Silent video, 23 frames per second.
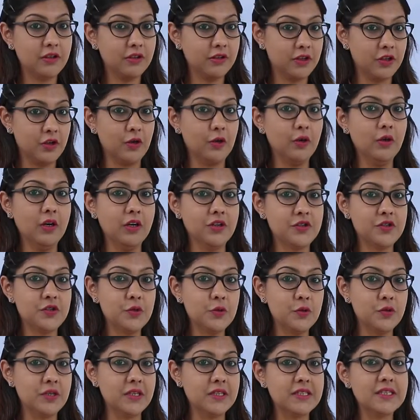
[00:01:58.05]
you know a
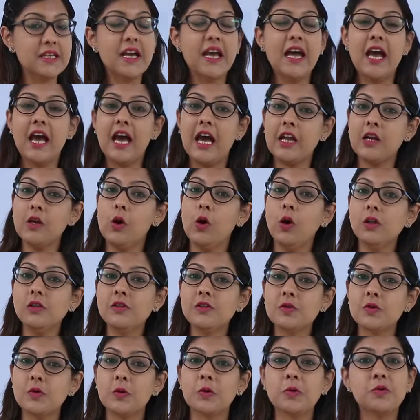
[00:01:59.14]
student and
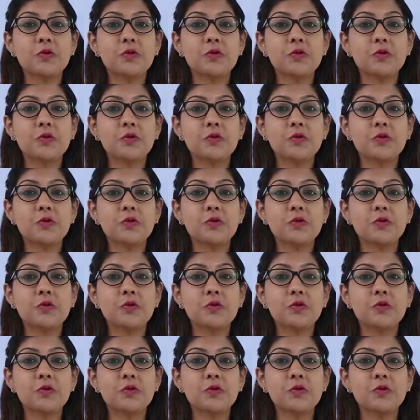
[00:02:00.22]
also